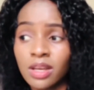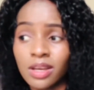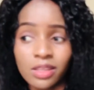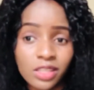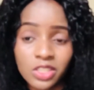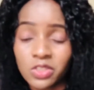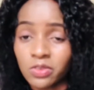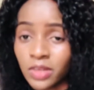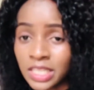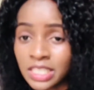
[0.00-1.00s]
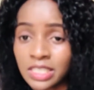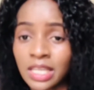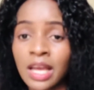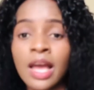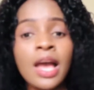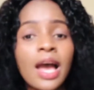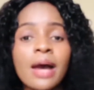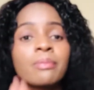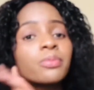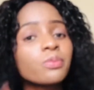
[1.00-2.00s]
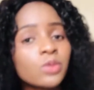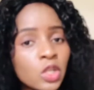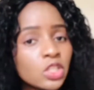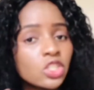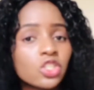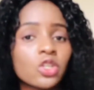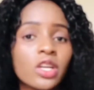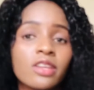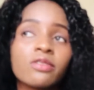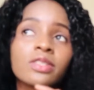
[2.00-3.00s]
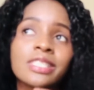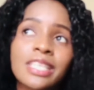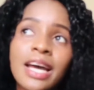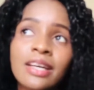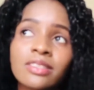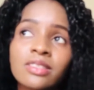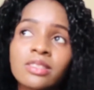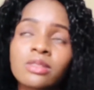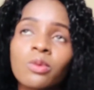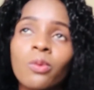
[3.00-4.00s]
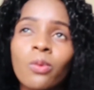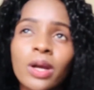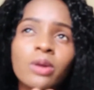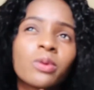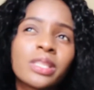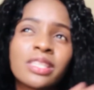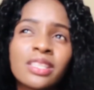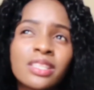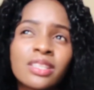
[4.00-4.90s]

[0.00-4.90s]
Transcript: and then to register. I'm not sure if it does work with